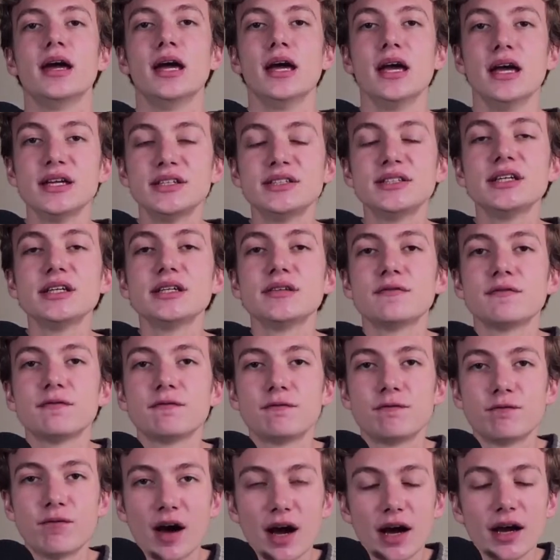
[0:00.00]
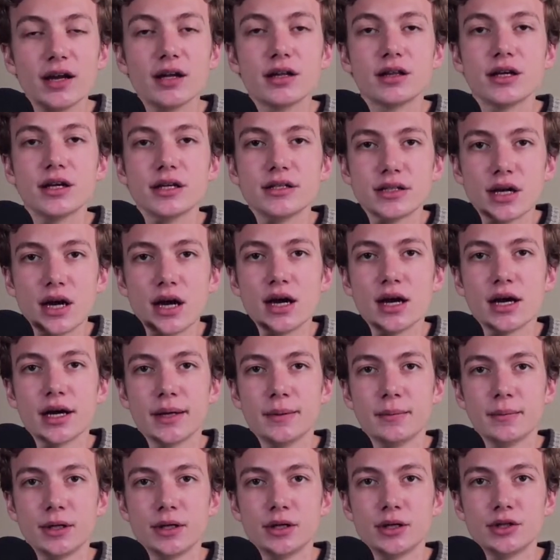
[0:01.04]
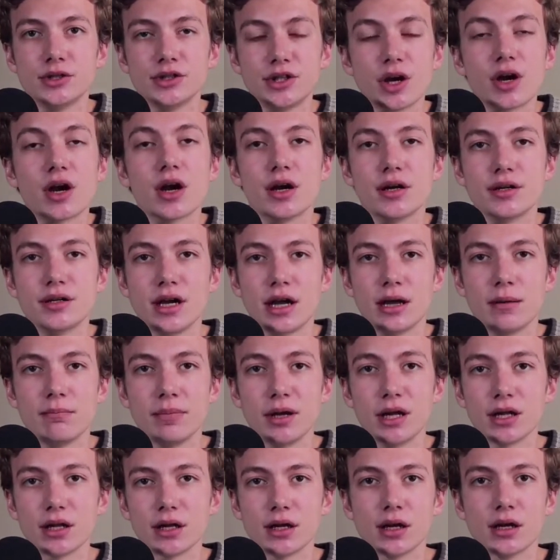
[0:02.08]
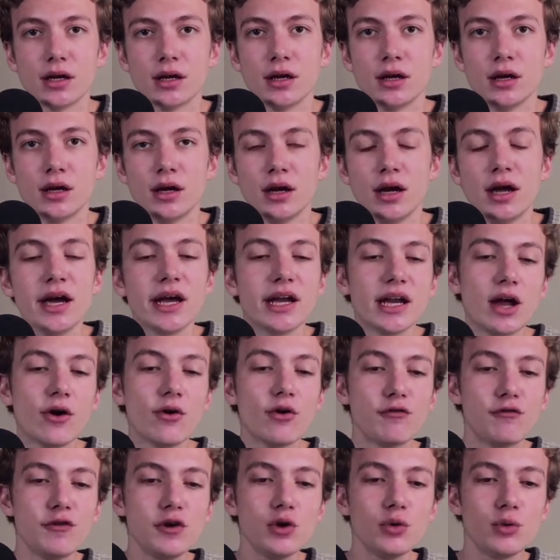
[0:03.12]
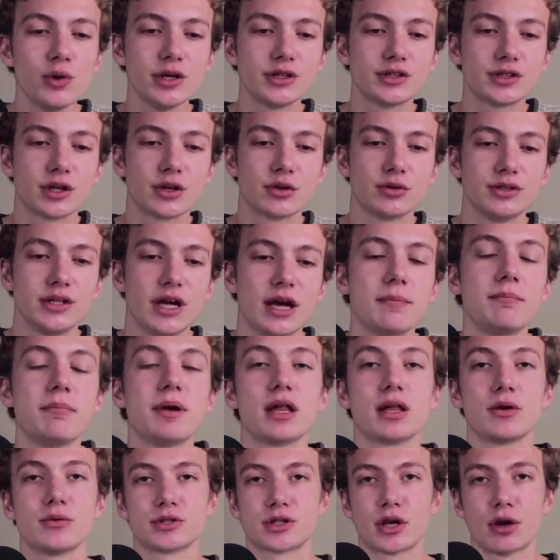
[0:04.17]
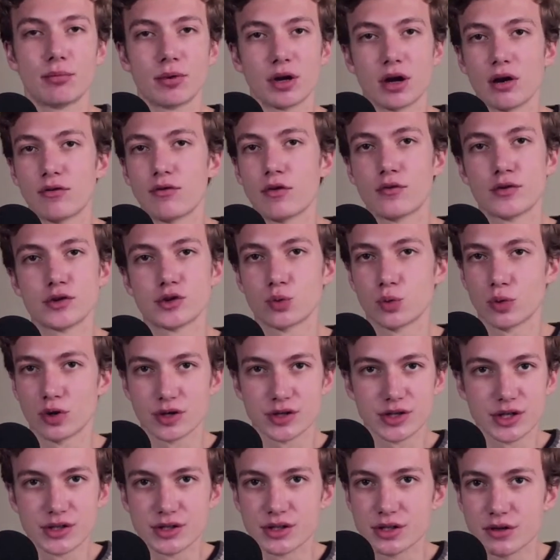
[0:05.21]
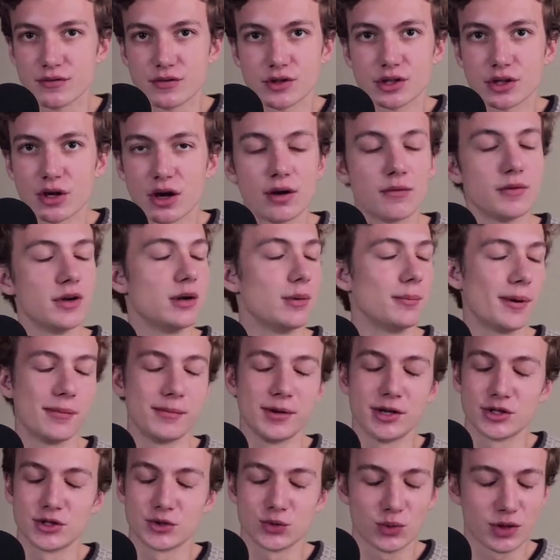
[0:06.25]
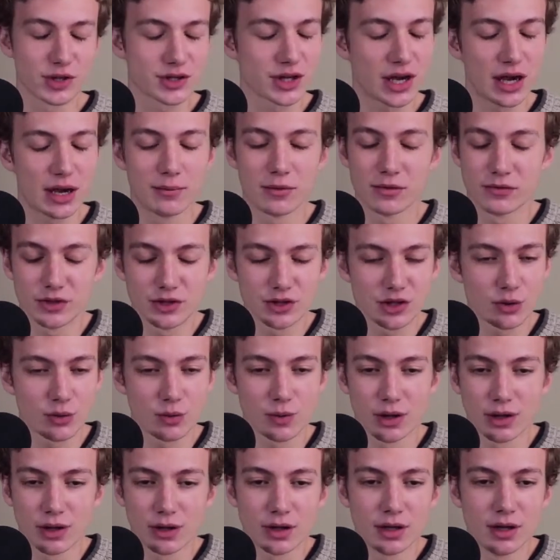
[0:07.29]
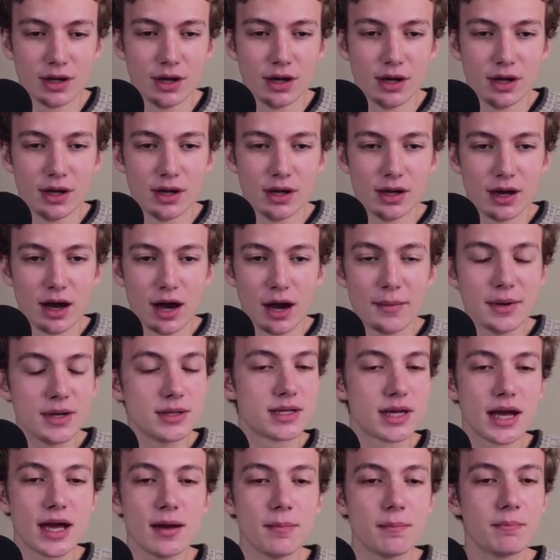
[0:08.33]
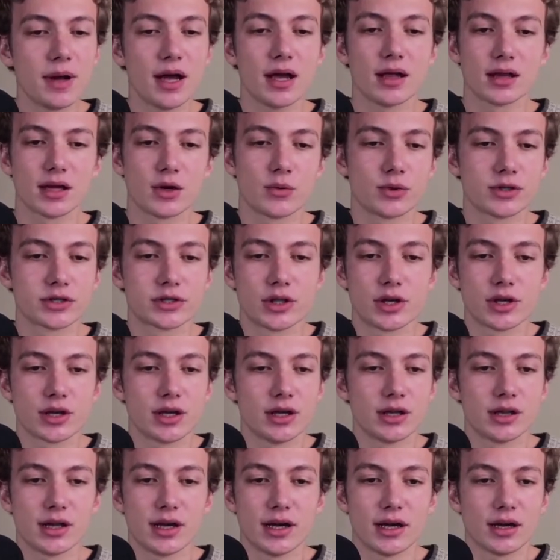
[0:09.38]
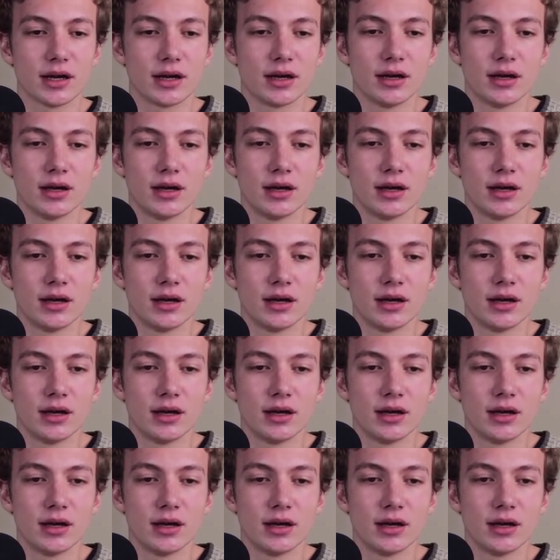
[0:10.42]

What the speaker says: Is it finally time to cut Dan Bailey? Now, a few weeks ago, Dan Bailey was coming off of his worst season of his worst game of his career. Dan Bailey was looking like